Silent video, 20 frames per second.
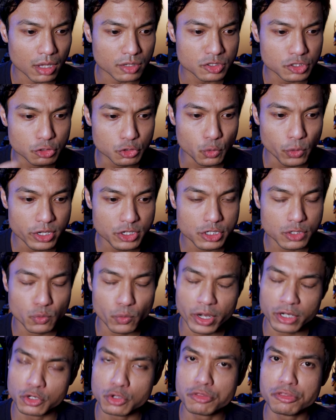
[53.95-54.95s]

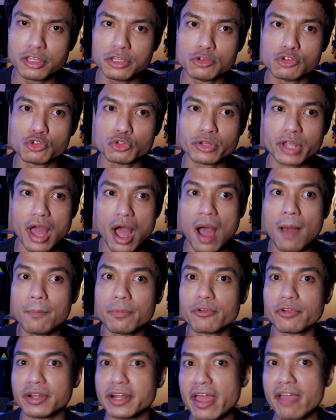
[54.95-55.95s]
situation where do you think you should
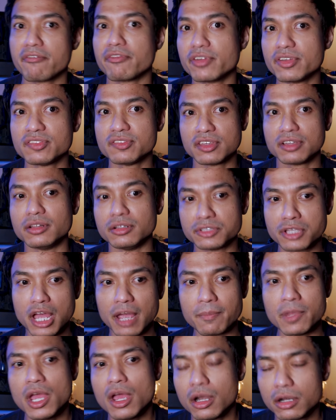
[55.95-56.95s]
upgrade every single
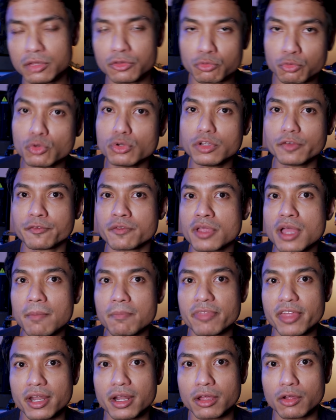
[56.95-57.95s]
time. Now, the rule of
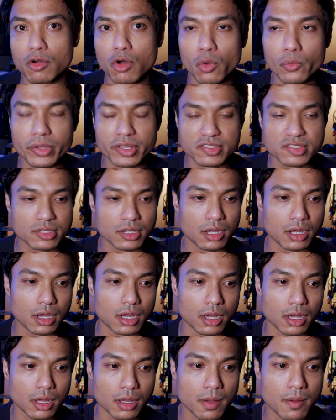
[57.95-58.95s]
thumb that I always
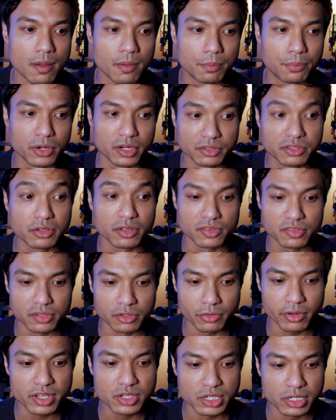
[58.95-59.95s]
put into
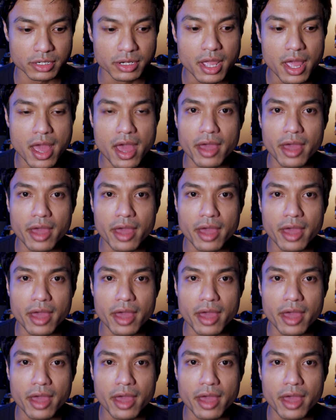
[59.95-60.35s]
consideration